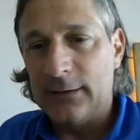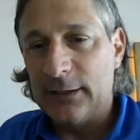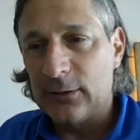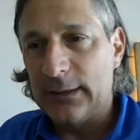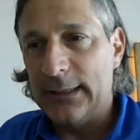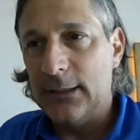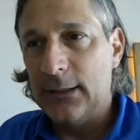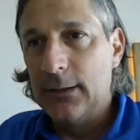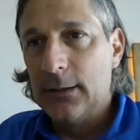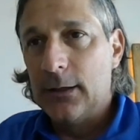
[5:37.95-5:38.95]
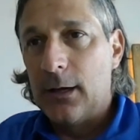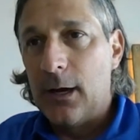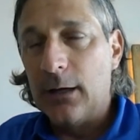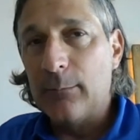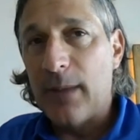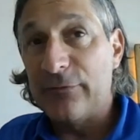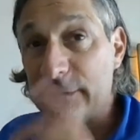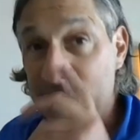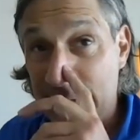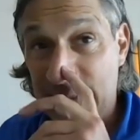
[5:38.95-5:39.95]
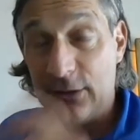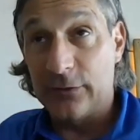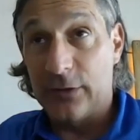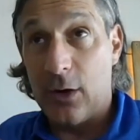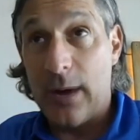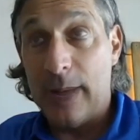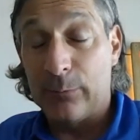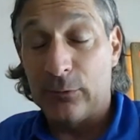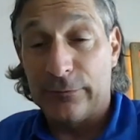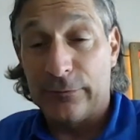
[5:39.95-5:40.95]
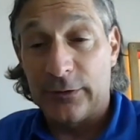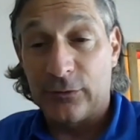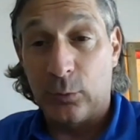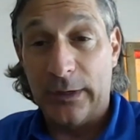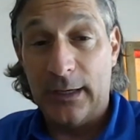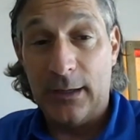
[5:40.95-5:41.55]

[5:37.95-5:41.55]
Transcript: I literally hung my 15 years ago, April 1st,